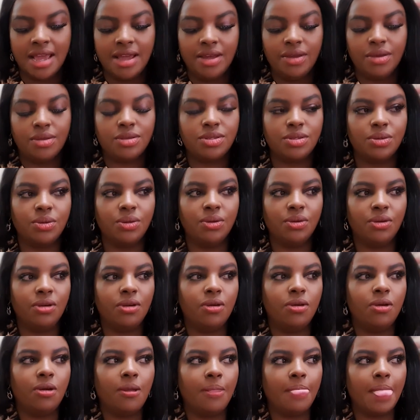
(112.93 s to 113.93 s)

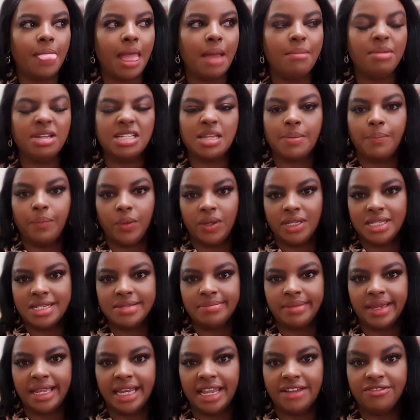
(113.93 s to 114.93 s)
so i'm at a point in
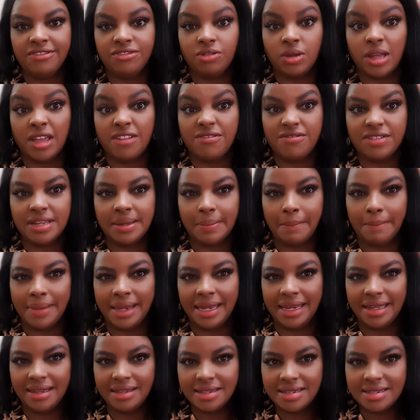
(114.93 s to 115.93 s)
my life where i feel
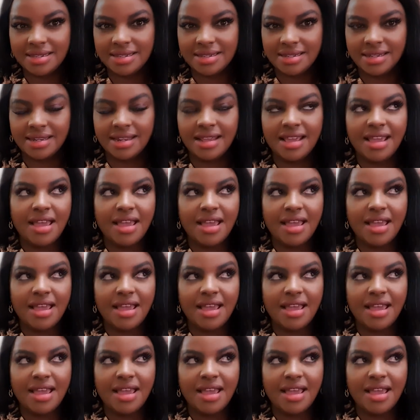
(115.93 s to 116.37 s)
blessed